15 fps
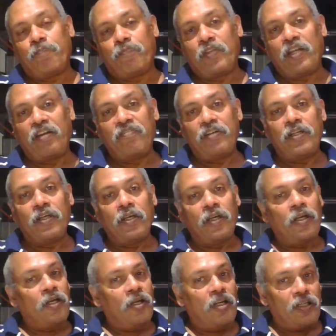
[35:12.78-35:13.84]
Revit.
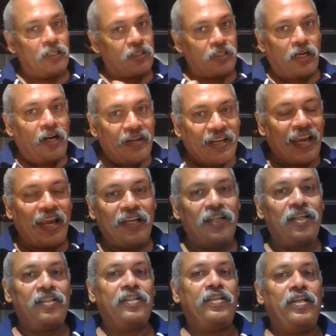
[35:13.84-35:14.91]
It can't
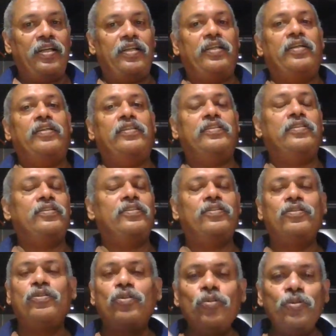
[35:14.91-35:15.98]
handle the data. It's
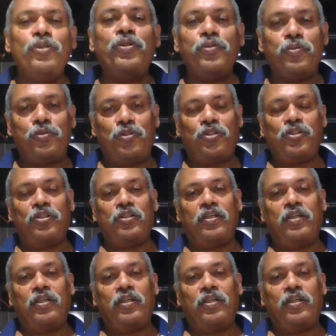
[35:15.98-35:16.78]
too huge.